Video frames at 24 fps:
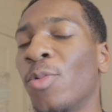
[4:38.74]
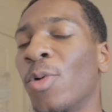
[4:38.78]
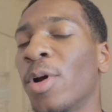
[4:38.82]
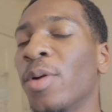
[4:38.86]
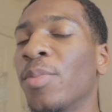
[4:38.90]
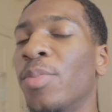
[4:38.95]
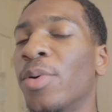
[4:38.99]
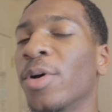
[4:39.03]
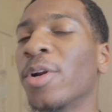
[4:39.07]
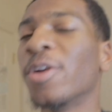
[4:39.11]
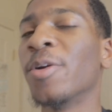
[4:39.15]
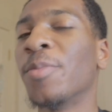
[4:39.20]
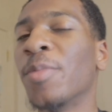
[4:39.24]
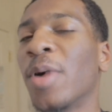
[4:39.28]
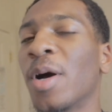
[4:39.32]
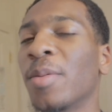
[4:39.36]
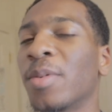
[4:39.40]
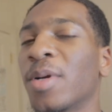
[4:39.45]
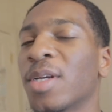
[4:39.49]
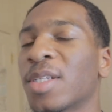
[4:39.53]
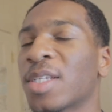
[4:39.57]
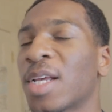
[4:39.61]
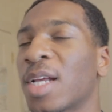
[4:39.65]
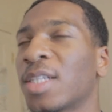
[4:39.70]
wasn't putting them
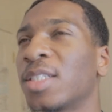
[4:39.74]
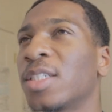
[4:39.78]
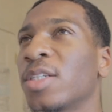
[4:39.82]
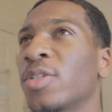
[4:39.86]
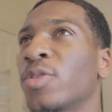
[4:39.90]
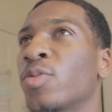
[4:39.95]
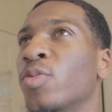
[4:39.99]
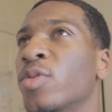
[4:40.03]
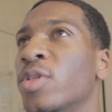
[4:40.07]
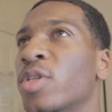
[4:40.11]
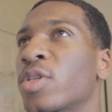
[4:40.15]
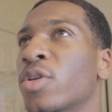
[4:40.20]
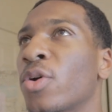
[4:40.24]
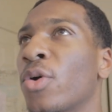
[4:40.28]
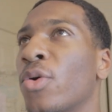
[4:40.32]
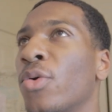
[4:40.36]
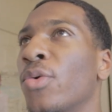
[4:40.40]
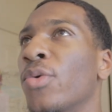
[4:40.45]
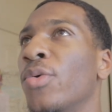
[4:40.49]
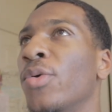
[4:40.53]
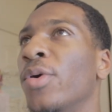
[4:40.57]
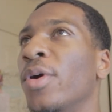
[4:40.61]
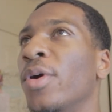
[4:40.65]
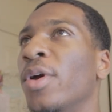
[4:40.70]
up, because I just was
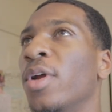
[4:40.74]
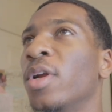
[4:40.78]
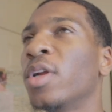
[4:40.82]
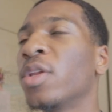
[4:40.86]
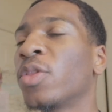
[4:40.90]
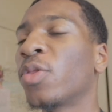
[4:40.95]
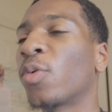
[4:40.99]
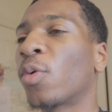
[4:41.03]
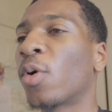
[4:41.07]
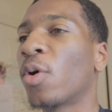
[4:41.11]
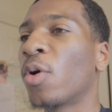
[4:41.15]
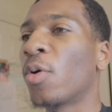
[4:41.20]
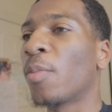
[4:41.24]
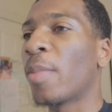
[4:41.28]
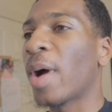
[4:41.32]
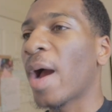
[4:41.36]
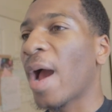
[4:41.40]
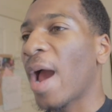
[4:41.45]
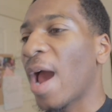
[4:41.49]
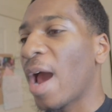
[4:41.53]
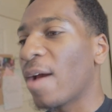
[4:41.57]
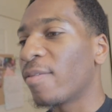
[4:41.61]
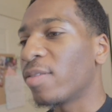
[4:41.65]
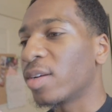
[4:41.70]
so thrown
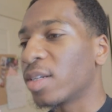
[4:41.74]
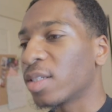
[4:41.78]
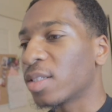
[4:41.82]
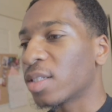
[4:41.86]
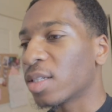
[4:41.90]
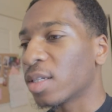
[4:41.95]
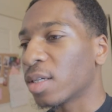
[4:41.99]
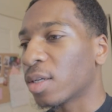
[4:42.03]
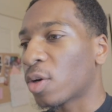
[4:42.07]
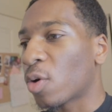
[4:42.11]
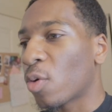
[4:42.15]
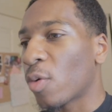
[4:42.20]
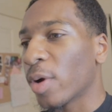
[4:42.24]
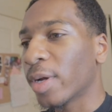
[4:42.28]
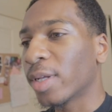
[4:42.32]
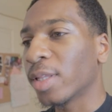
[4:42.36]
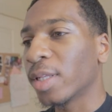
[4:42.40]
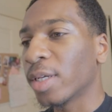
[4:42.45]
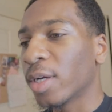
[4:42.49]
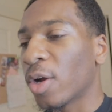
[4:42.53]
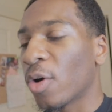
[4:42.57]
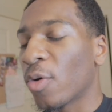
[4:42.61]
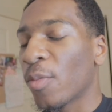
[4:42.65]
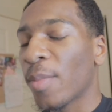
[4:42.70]
by having to
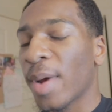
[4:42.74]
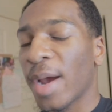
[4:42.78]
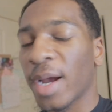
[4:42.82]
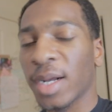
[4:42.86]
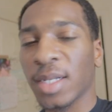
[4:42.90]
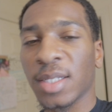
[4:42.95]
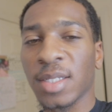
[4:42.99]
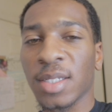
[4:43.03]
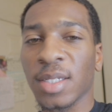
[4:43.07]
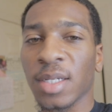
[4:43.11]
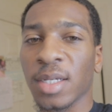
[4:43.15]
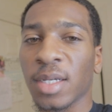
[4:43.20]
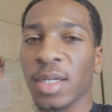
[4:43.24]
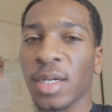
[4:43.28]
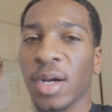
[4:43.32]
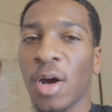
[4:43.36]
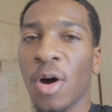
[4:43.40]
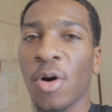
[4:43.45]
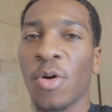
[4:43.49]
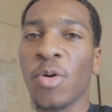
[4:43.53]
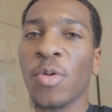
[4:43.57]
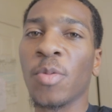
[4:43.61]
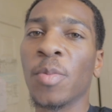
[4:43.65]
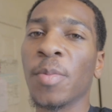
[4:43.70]
quickly go back to
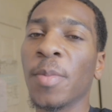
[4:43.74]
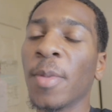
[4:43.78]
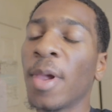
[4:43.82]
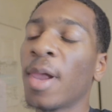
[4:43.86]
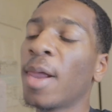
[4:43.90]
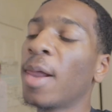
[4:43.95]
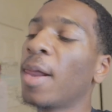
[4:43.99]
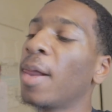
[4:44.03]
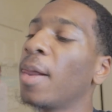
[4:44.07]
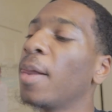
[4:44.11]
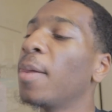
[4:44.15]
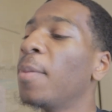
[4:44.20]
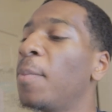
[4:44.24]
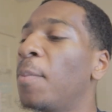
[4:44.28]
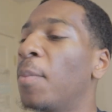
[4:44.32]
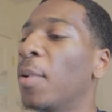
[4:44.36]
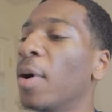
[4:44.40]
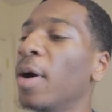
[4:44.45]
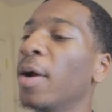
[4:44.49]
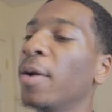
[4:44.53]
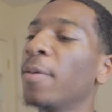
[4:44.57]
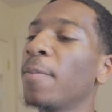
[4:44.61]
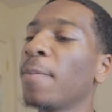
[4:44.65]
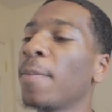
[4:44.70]
home.
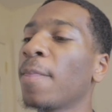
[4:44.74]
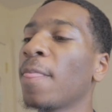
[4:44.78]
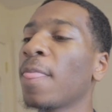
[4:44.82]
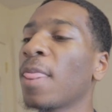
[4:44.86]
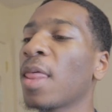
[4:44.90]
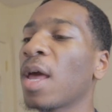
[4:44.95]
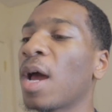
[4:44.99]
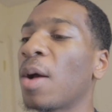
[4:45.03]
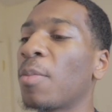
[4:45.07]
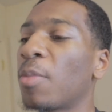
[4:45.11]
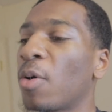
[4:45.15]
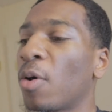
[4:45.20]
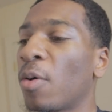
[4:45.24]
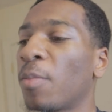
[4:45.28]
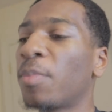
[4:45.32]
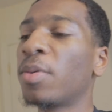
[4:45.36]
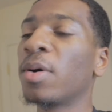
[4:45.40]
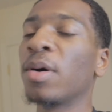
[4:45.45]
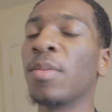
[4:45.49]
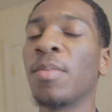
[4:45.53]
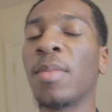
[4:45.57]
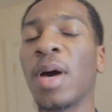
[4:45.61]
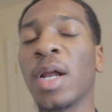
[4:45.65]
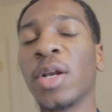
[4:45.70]
But I'm gonna
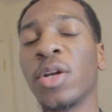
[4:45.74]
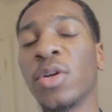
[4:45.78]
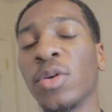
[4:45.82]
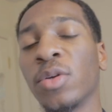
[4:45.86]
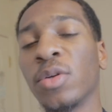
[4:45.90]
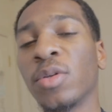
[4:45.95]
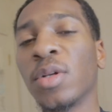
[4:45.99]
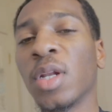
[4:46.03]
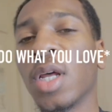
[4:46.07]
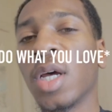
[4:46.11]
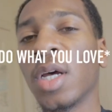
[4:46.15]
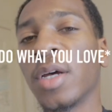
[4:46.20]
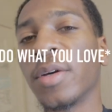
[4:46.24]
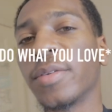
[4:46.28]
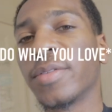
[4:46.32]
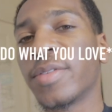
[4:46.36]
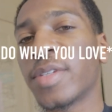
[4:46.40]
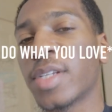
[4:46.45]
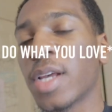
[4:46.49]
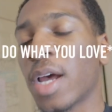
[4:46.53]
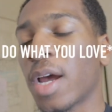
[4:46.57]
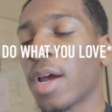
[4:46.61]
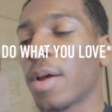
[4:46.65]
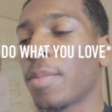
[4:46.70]
put my Do You Love
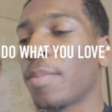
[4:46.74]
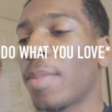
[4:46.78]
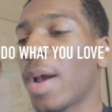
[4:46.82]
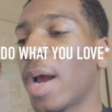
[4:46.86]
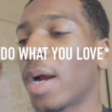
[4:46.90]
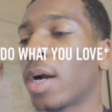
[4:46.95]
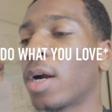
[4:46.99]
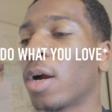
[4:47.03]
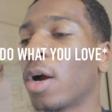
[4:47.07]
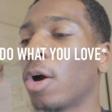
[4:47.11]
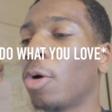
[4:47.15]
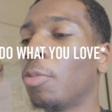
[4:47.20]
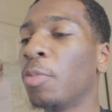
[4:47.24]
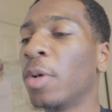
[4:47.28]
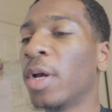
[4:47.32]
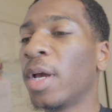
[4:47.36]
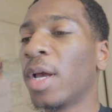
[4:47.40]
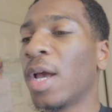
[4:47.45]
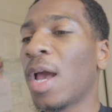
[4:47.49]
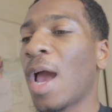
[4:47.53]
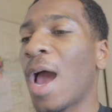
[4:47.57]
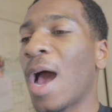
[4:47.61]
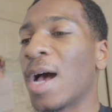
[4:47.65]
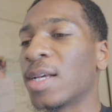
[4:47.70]
song back up
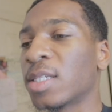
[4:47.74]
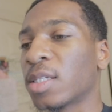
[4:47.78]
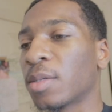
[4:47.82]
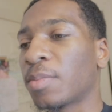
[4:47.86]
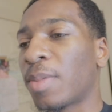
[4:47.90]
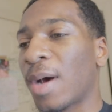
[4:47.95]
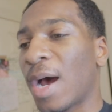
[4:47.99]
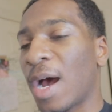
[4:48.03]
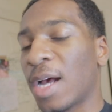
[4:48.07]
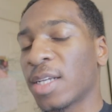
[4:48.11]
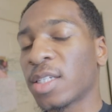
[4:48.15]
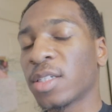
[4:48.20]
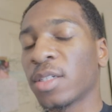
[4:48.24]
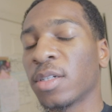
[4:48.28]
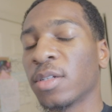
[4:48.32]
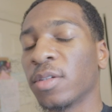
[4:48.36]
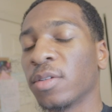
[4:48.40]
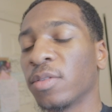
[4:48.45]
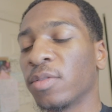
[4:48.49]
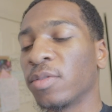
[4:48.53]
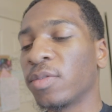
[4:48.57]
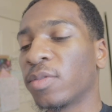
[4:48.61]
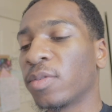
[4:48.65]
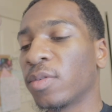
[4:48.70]
as a
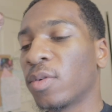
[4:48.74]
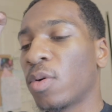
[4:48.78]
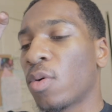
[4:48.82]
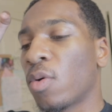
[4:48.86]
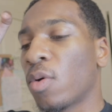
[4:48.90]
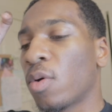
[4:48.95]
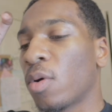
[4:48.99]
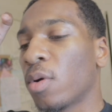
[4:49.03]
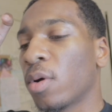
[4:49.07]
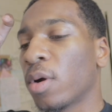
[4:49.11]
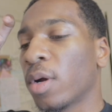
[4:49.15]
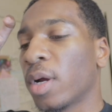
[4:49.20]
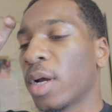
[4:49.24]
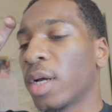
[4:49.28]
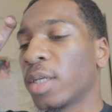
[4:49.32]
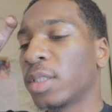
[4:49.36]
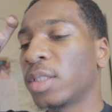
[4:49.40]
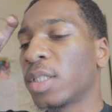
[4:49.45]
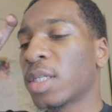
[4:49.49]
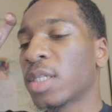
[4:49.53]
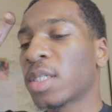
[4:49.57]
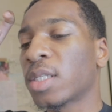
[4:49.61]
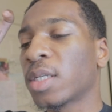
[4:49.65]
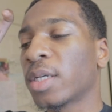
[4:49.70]
positive, or
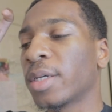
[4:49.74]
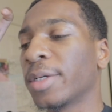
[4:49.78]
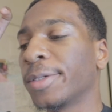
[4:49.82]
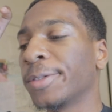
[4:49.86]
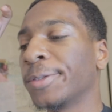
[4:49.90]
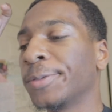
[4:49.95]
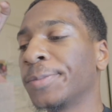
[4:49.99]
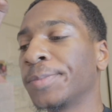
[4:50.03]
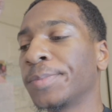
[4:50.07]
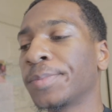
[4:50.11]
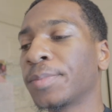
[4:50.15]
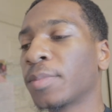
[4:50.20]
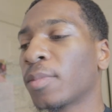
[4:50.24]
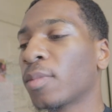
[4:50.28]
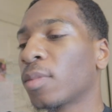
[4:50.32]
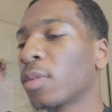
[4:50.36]
just a,